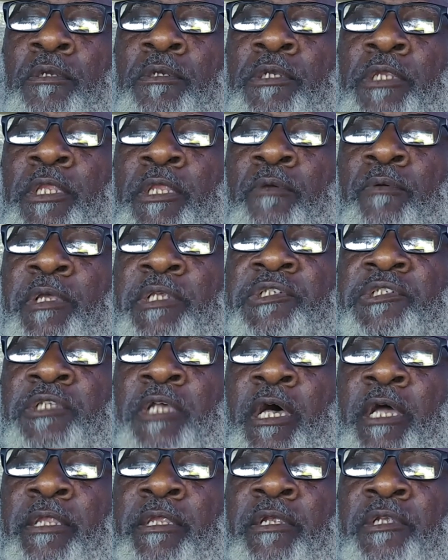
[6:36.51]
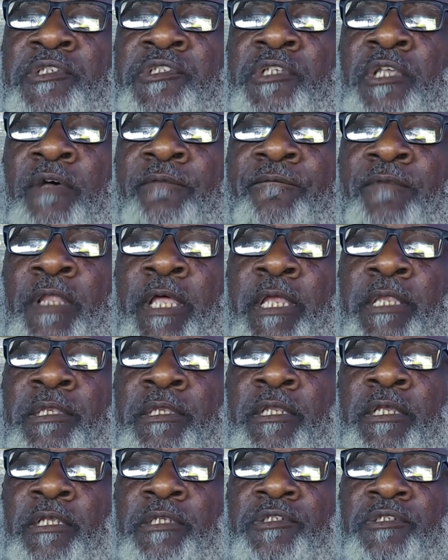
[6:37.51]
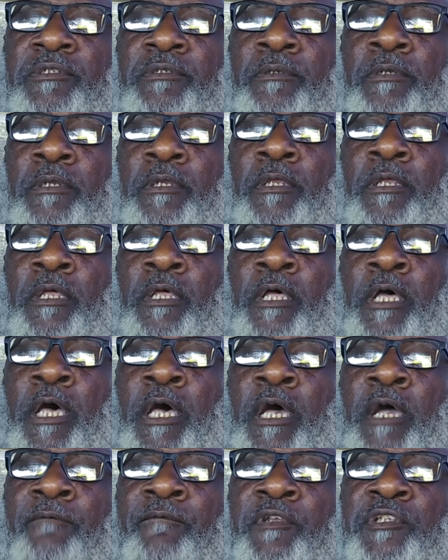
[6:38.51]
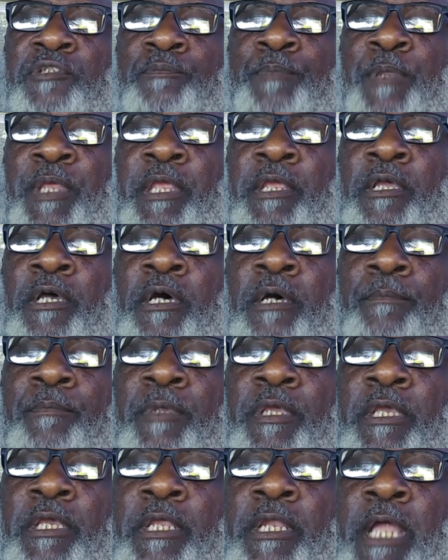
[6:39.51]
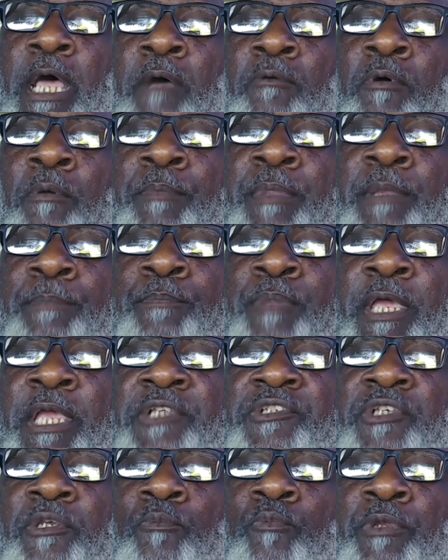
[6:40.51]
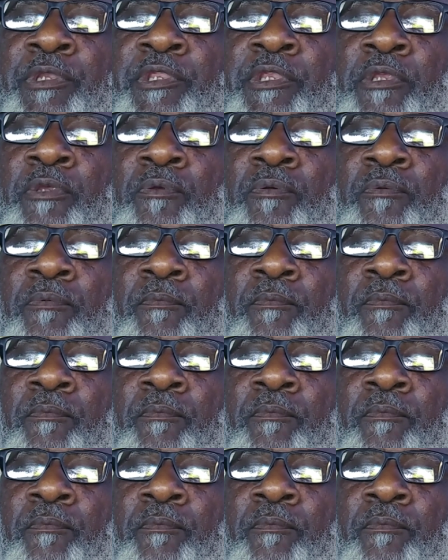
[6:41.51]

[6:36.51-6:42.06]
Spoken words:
Do you excite yourself like this? However, speak up and I will be patient with you.